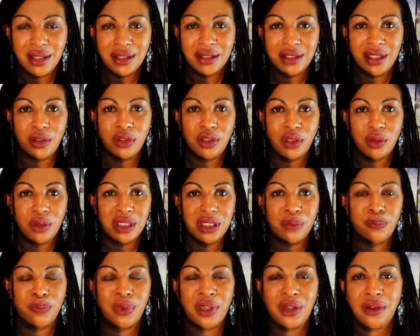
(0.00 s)
So to
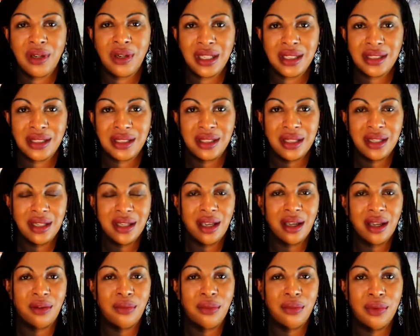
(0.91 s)
experience
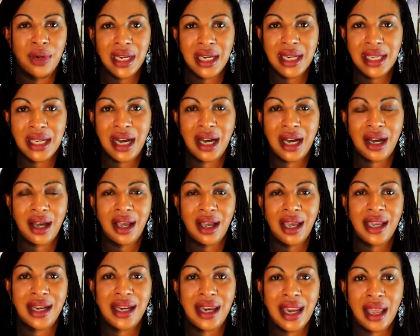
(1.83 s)
a really
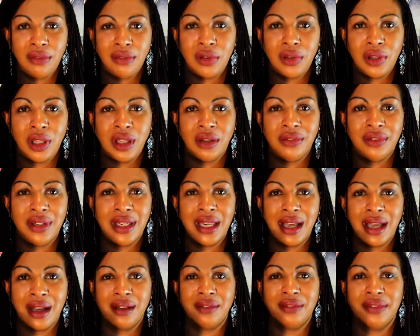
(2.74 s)
high level of
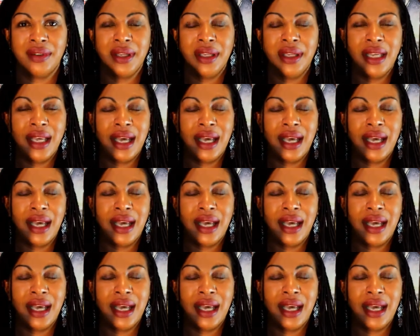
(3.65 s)
love,